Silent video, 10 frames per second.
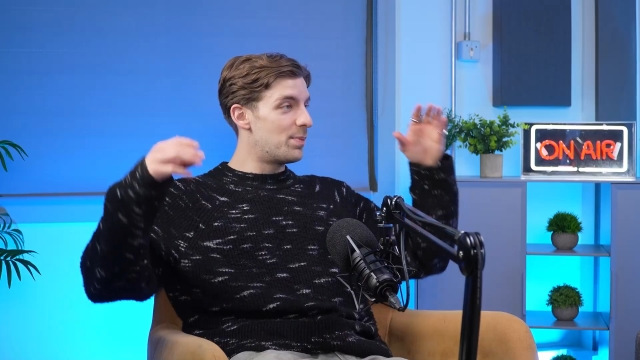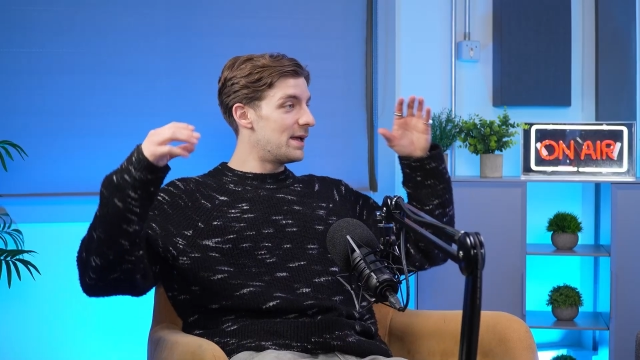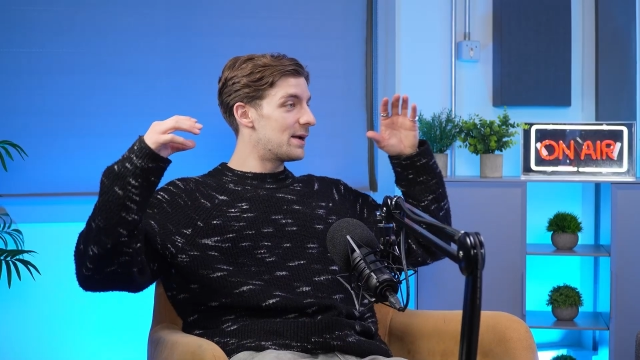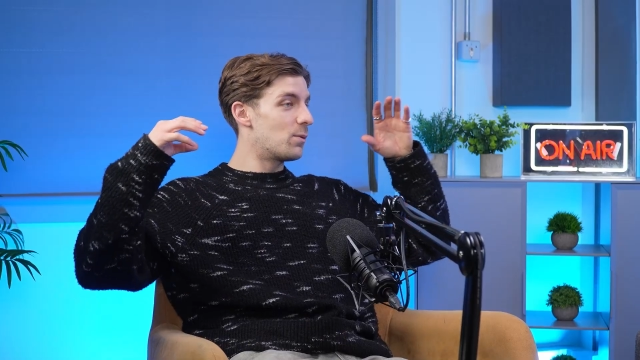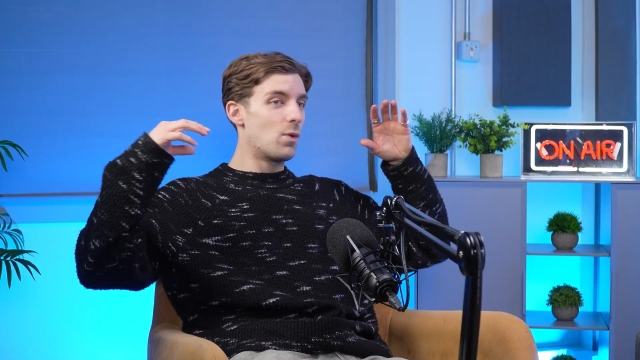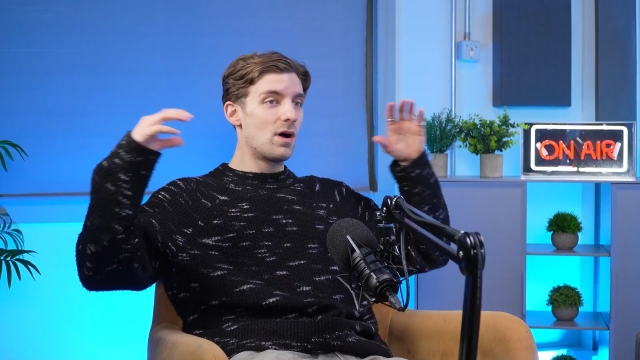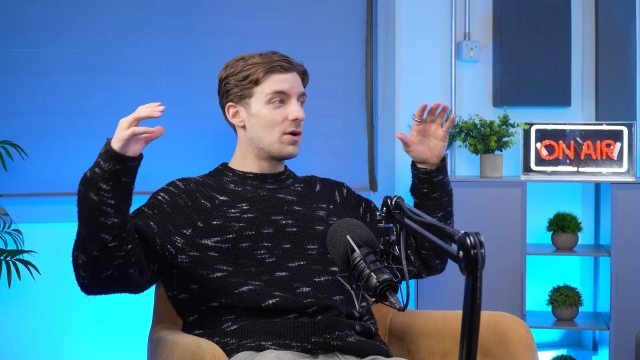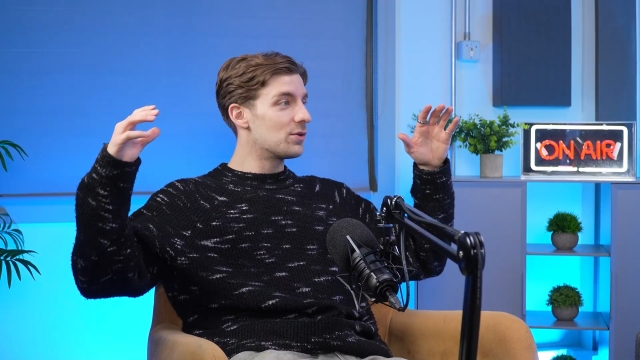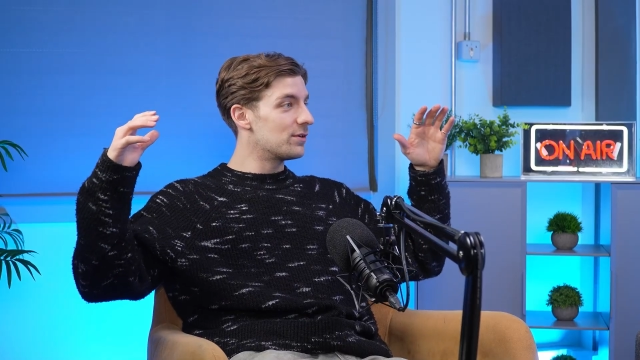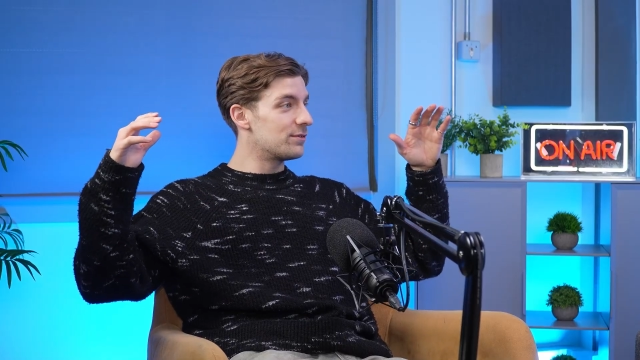Big
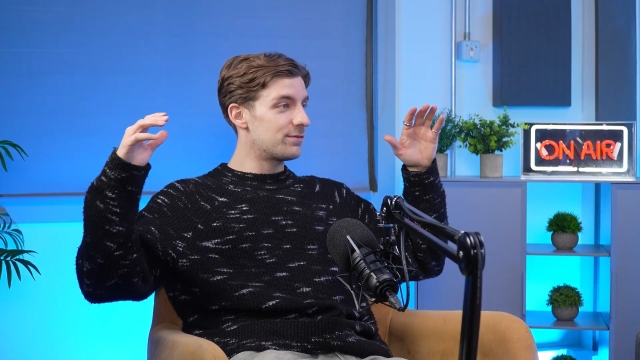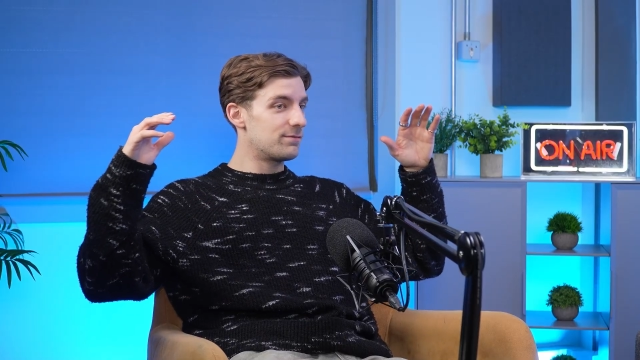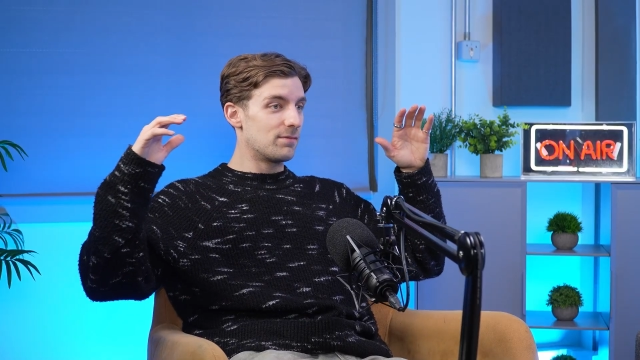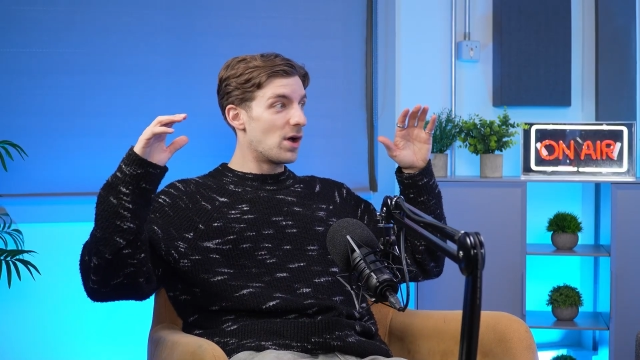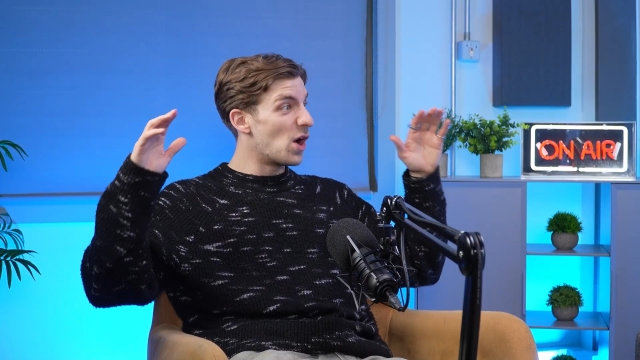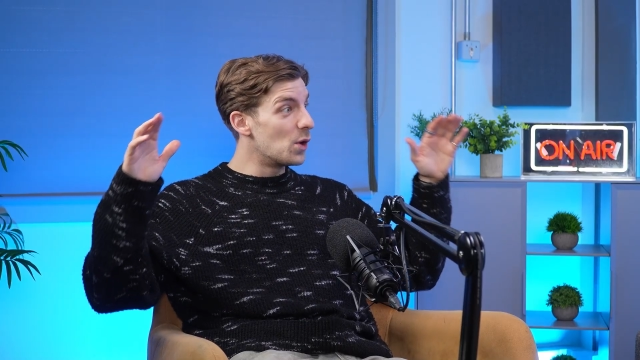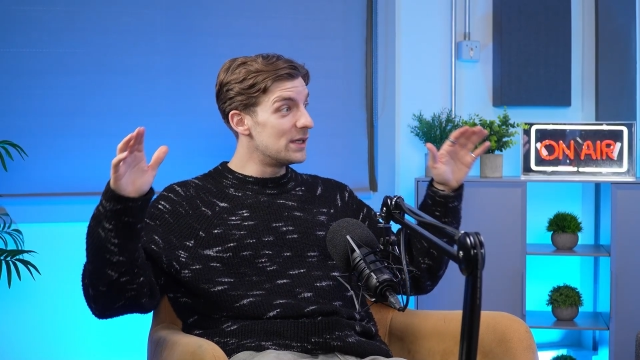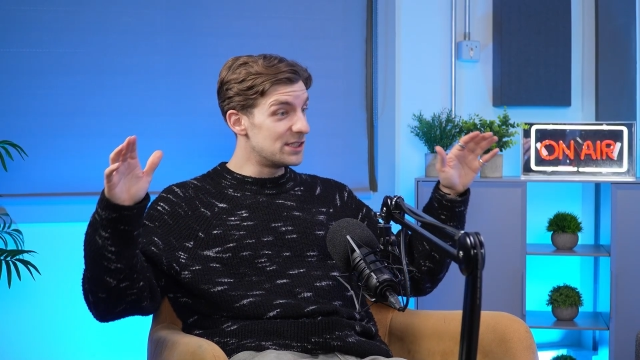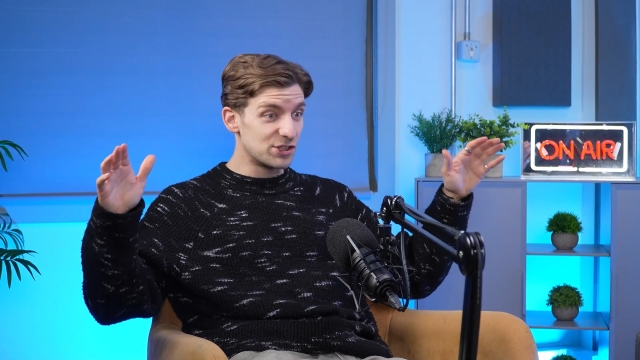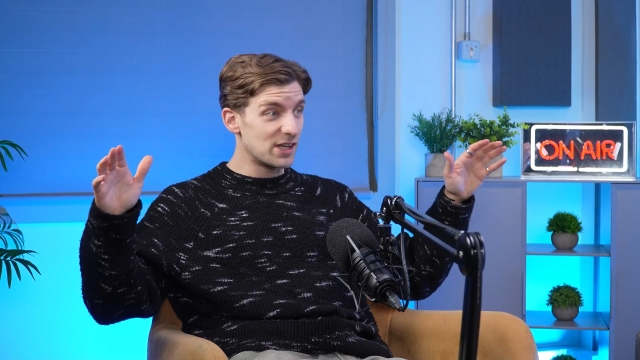world of
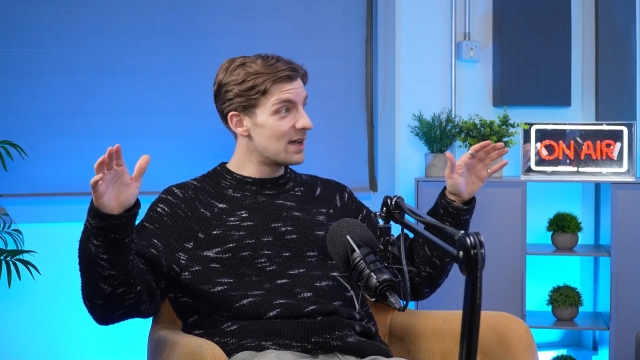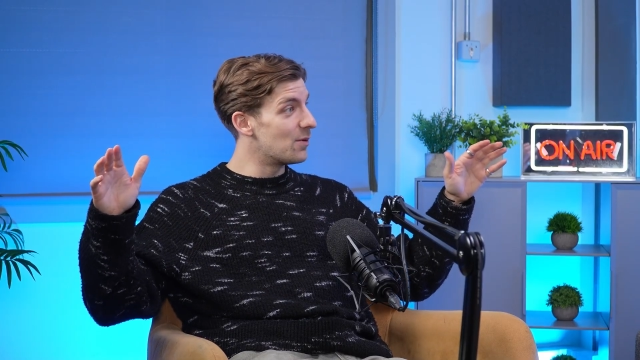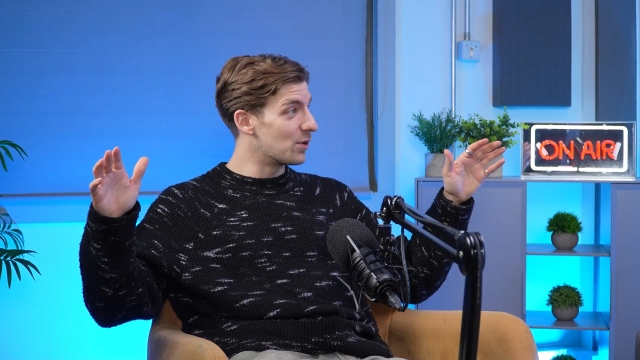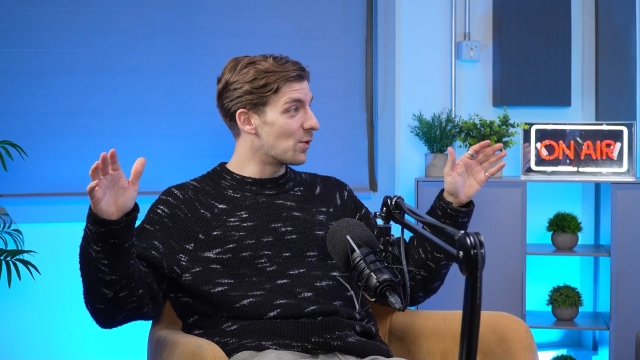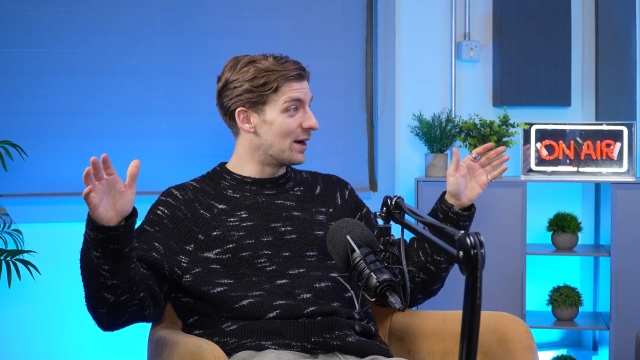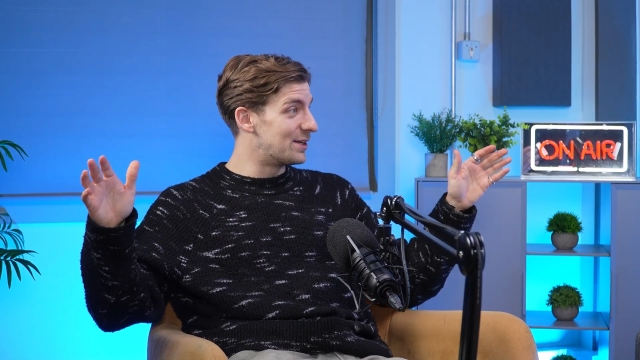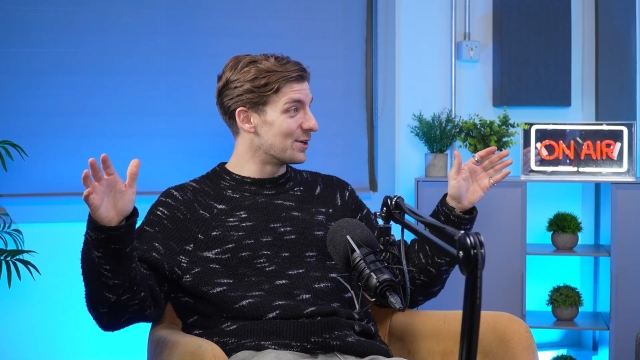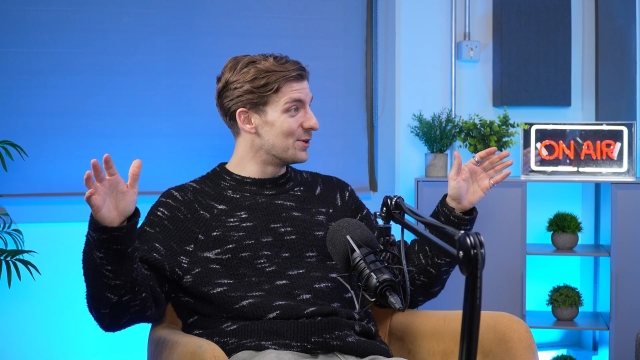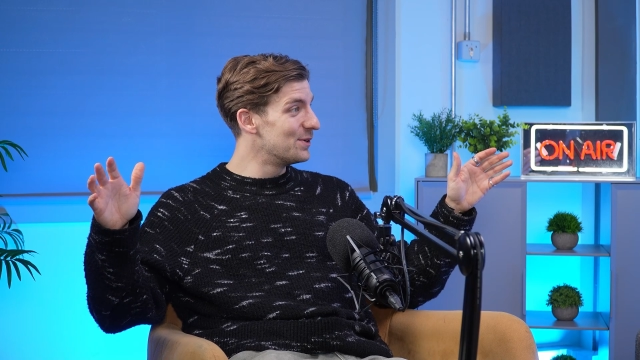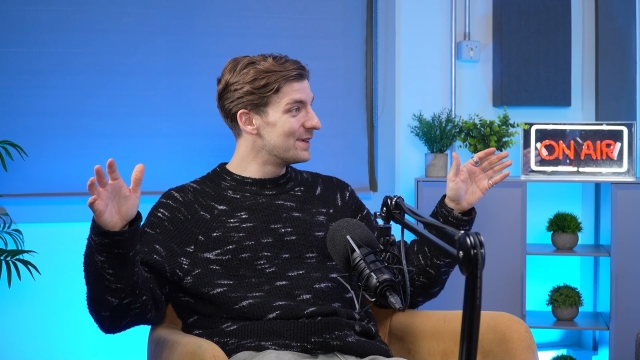holy shit. What do I
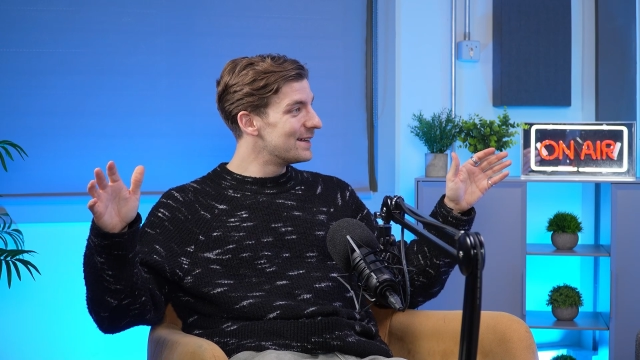do?